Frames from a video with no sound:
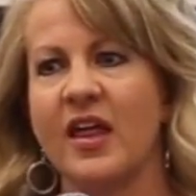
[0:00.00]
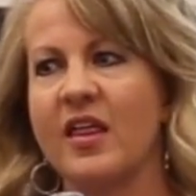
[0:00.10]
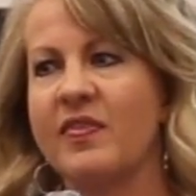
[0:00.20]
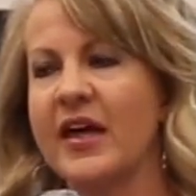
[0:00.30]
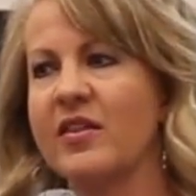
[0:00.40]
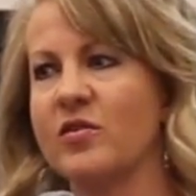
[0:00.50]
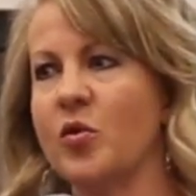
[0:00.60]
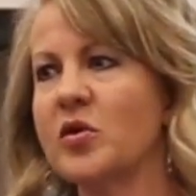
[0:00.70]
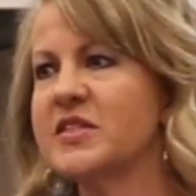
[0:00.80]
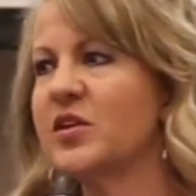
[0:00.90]
that the
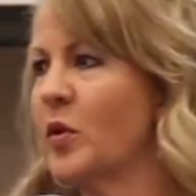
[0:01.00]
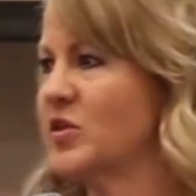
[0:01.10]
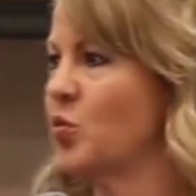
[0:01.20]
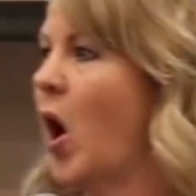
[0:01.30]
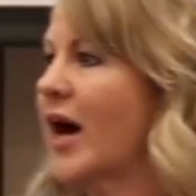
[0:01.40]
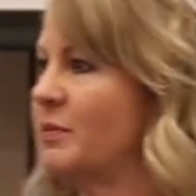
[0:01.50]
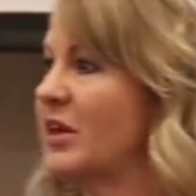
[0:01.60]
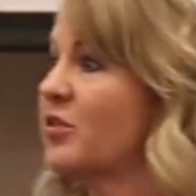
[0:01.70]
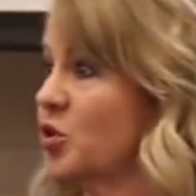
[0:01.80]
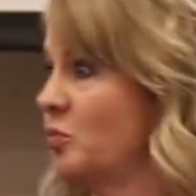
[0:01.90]
Lord's going to walk me
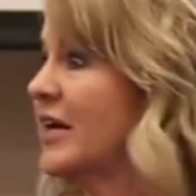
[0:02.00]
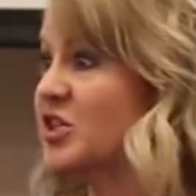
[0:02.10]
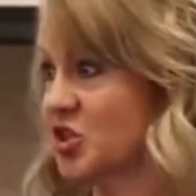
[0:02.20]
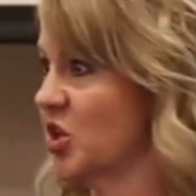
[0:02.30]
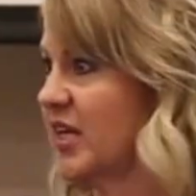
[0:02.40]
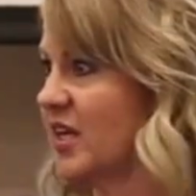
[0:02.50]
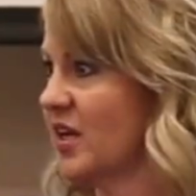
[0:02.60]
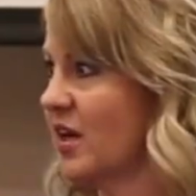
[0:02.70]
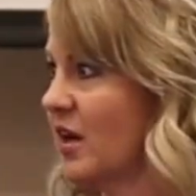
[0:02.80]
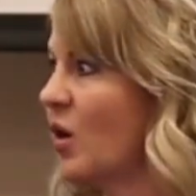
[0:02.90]
through my journey,
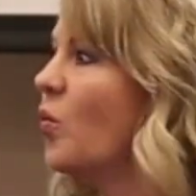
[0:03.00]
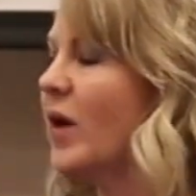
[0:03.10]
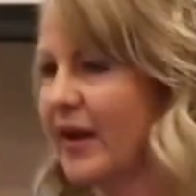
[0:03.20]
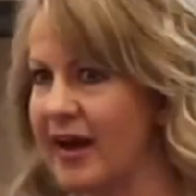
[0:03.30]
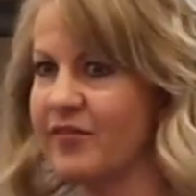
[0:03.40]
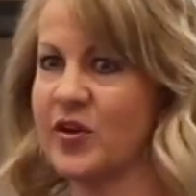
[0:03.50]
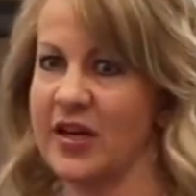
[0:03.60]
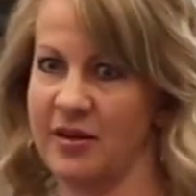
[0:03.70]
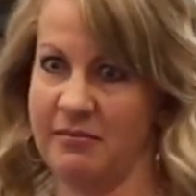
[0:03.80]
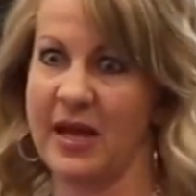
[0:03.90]
whatever
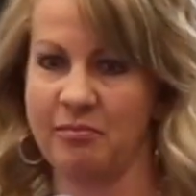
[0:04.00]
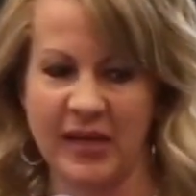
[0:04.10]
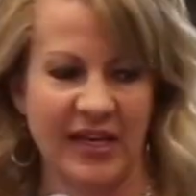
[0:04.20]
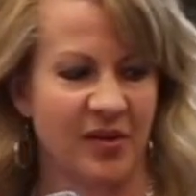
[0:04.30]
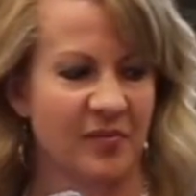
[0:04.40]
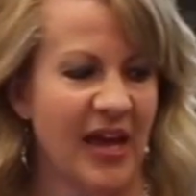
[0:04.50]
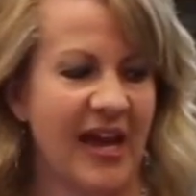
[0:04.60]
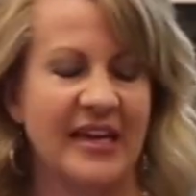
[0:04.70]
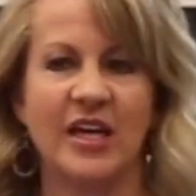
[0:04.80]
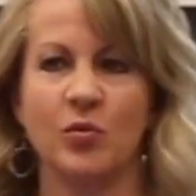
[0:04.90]
it may be,
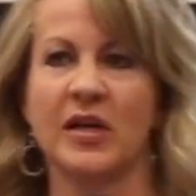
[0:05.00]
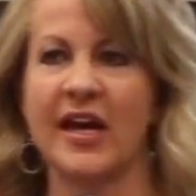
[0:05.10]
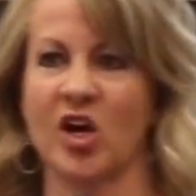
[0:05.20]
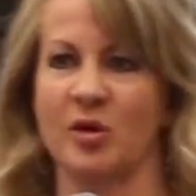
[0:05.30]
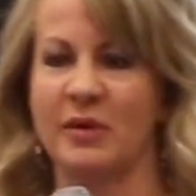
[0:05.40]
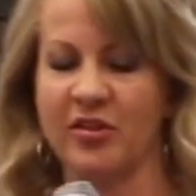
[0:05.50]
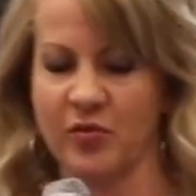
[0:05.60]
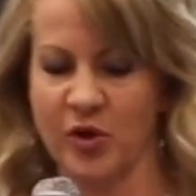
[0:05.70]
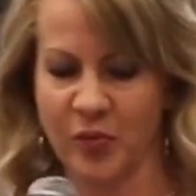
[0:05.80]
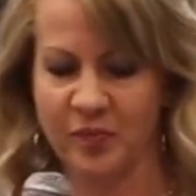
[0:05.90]
and He will carry me
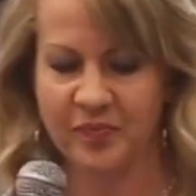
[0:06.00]
through.